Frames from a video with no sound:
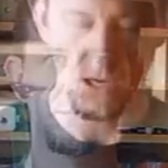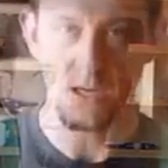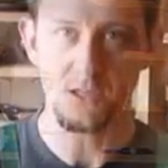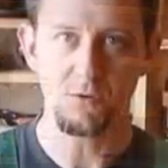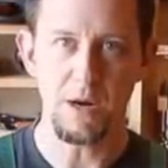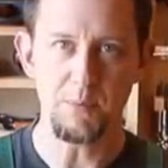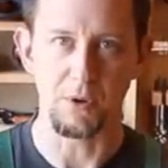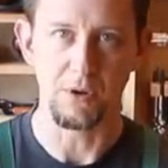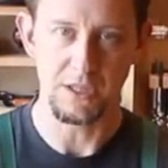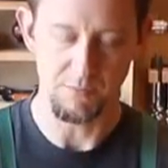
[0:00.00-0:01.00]
A
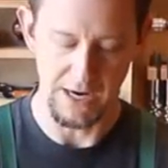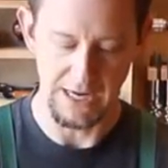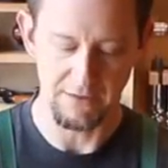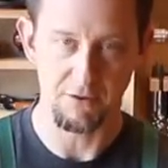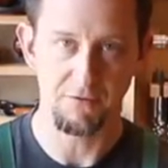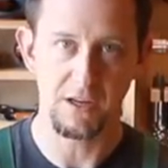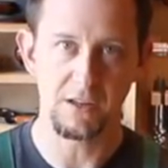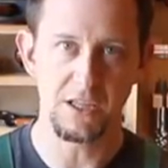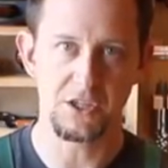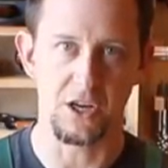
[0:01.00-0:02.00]
scraper is made of a
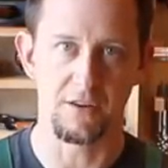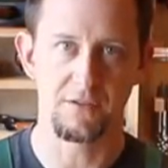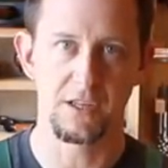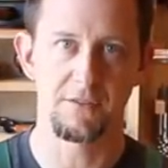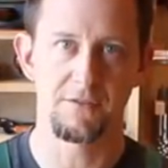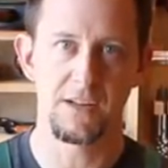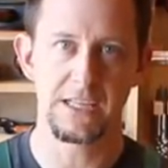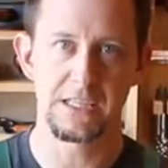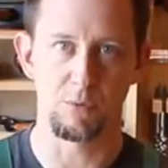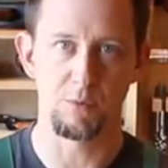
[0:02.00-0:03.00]
fairly soft and
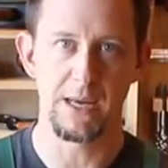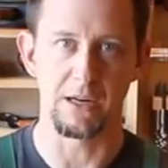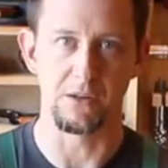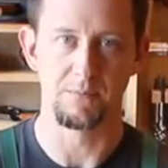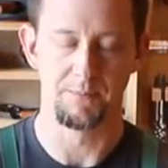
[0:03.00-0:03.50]
flexible metal.